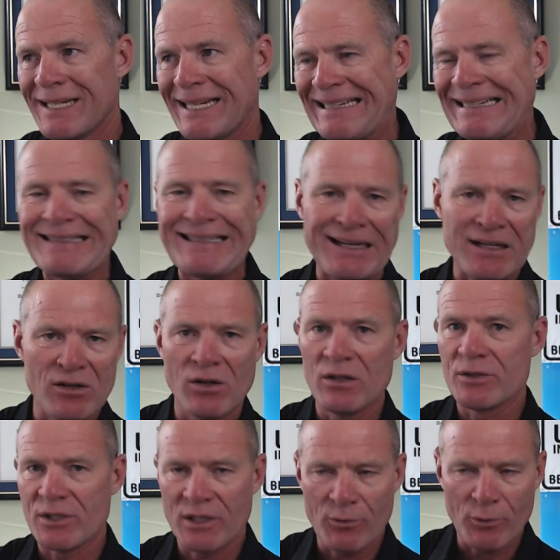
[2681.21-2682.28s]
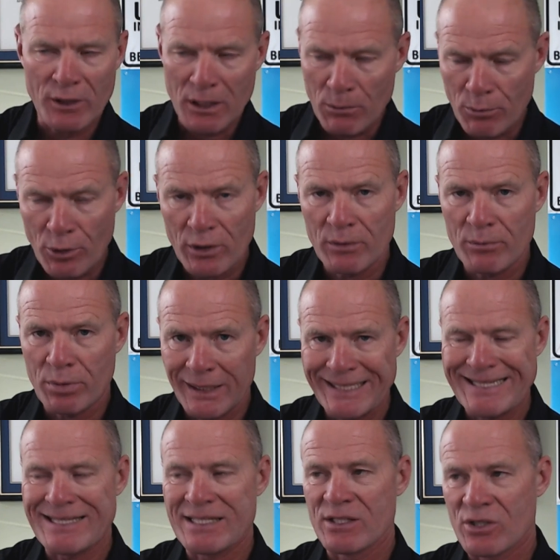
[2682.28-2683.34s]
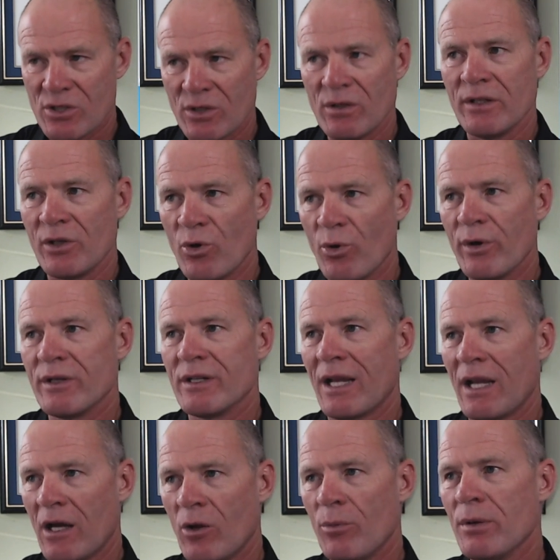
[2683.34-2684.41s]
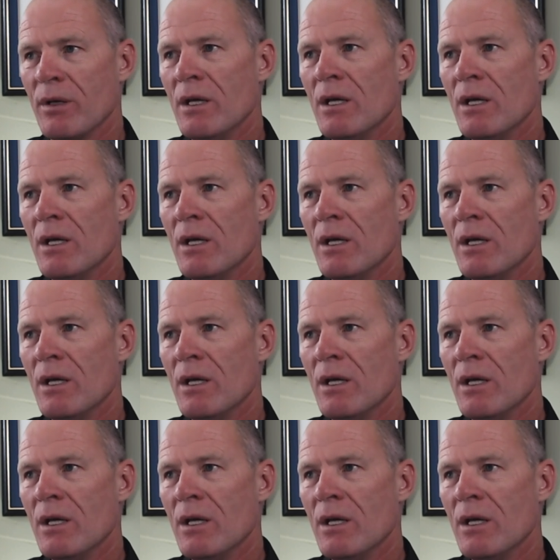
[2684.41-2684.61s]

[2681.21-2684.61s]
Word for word: and any technology that we can put in place is certainly going to help